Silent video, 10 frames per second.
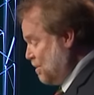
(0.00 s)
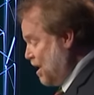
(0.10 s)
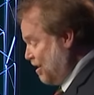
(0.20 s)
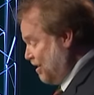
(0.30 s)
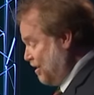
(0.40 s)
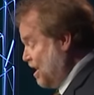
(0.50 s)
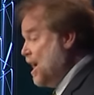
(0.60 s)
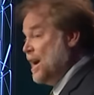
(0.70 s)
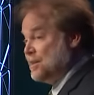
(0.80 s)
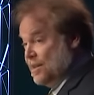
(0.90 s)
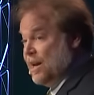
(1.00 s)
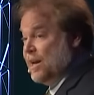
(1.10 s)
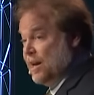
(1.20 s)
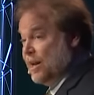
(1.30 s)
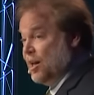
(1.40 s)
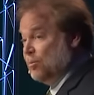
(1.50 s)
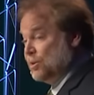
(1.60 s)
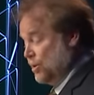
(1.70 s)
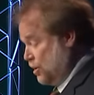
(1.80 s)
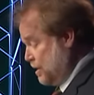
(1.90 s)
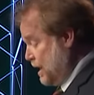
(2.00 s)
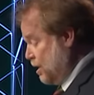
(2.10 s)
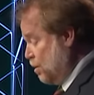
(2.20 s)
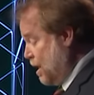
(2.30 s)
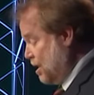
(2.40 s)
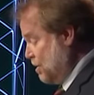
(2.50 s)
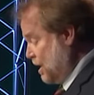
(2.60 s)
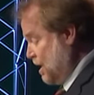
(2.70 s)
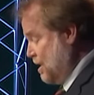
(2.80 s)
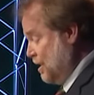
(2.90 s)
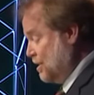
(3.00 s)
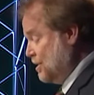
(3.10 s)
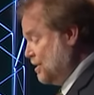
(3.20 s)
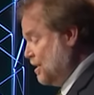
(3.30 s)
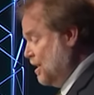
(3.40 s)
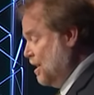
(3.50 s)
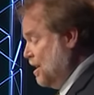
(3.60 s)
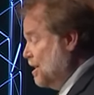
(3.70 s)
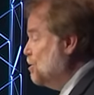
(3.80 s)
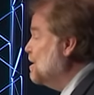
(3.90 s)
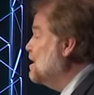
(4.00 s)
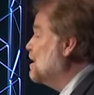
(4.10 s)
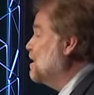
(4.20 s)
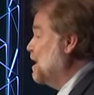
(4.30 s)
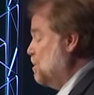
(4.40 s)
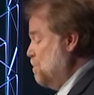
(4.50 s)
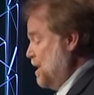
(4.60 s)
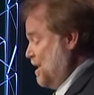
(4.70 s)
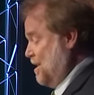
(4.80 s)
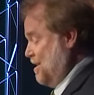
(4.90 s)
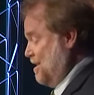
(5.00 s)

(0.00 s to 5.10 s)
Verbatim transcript: model, as they had helped to create quantum mechanics, then you need to think big.